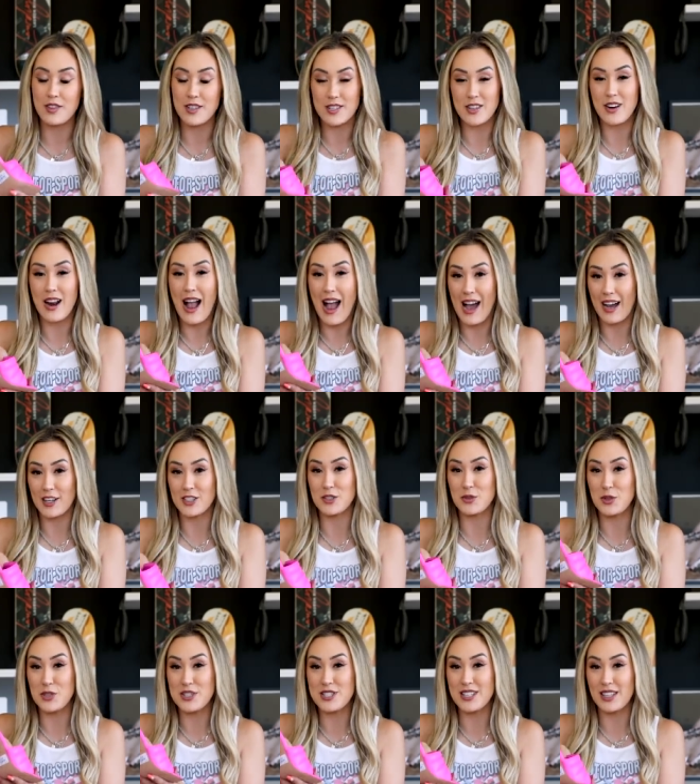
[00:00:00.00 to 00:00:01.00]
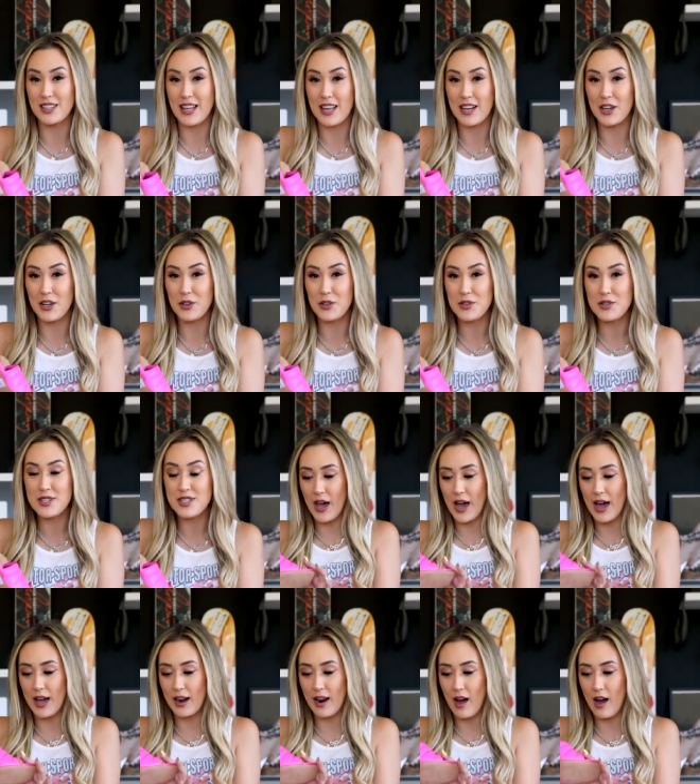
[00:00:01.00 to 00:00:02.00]
these are actual stilettos
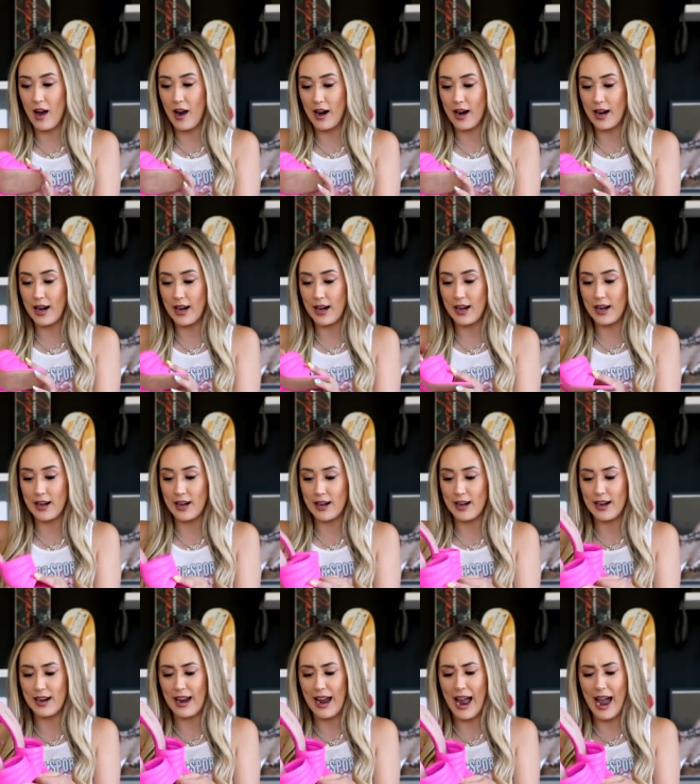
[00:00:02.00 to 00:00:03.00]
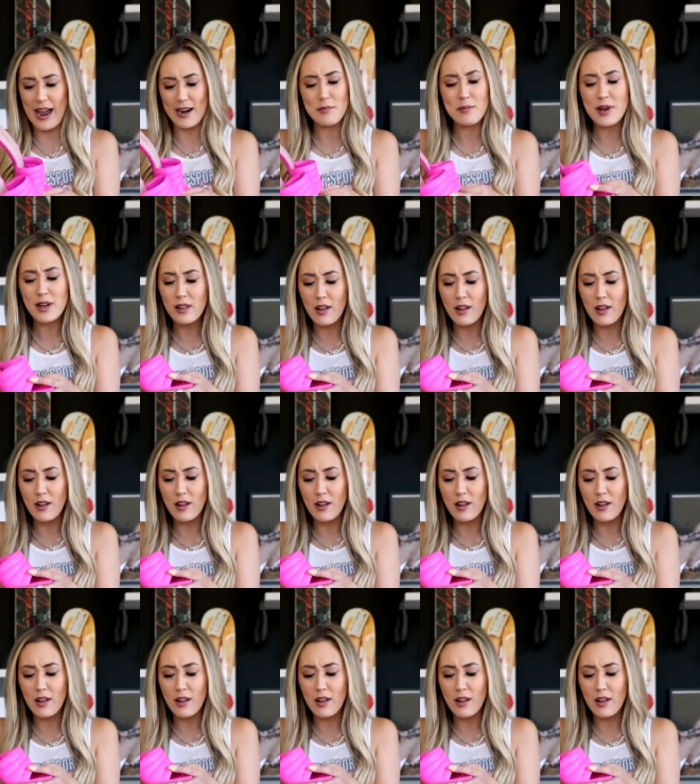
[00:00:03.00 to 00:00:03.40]
that I had in my